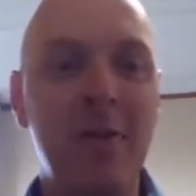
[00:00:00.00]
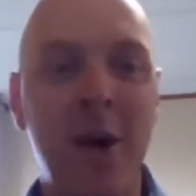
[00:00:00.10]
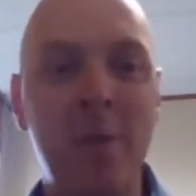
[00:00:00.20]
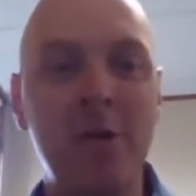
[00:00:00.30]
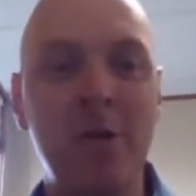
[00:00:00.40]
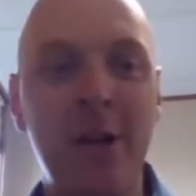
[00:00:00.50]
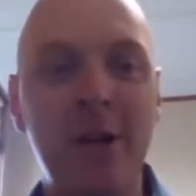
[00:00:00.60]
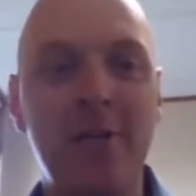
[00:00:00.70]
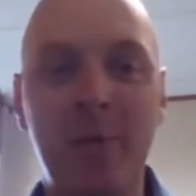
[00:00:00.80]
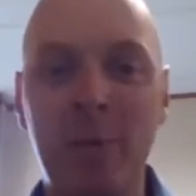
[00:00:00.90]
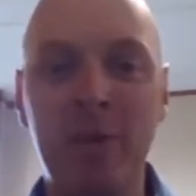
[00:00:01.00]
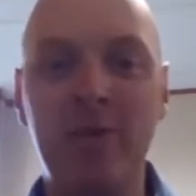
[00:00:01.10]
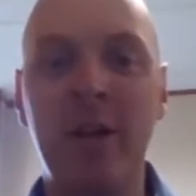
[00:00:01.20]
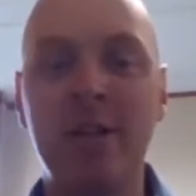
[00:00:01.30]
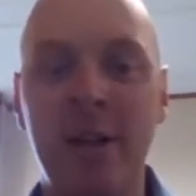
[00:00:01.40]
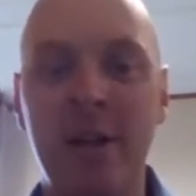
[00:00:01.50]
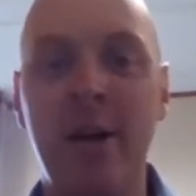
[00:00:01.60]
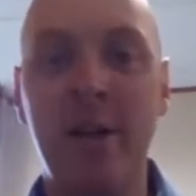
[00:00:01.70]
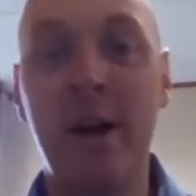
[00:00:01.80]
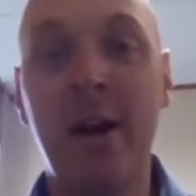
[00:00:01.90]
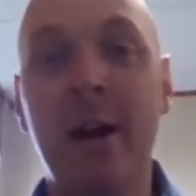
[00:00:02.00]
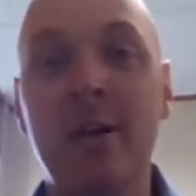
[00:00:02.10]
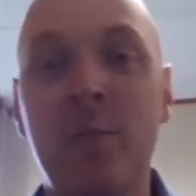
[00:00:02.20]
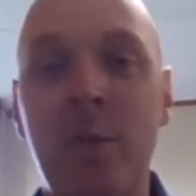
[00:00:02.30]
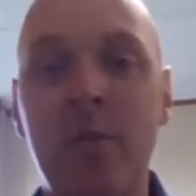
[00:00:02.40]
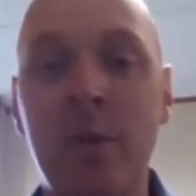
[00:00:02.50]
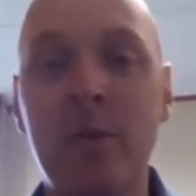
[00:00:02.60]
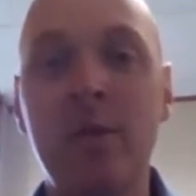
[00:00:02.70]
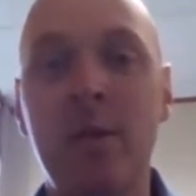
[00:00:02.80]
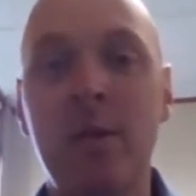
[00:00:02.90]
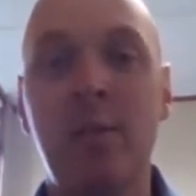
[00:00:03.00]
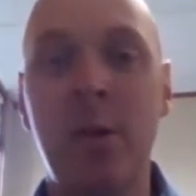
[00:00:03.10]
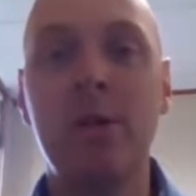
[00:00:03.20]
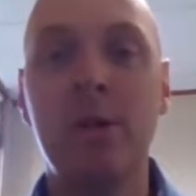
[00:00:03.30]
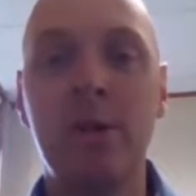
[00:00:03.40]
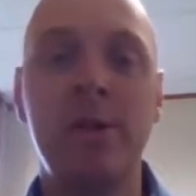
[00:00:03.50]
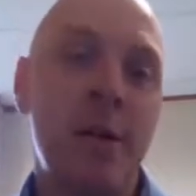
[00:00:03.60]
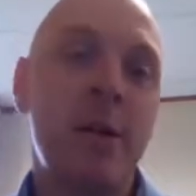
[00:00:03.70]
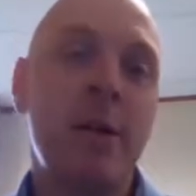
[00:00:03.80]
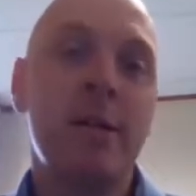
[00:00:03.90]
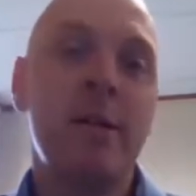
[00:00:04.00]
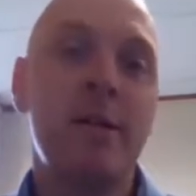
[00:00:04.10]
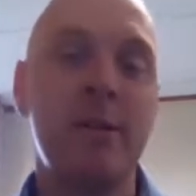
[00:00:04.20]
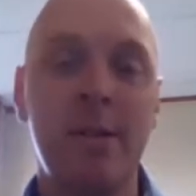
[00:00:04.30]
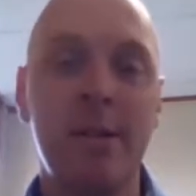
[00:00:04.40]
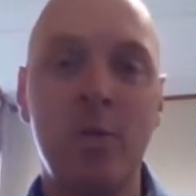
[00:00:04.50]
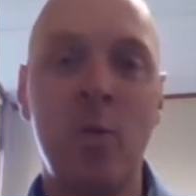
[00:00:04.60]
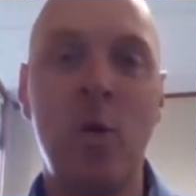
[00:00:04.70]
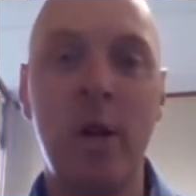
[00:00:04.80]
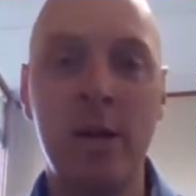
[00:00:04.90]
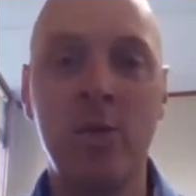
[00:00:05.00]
give opportunities for people to volunteer in other areas, but mostly personal experience is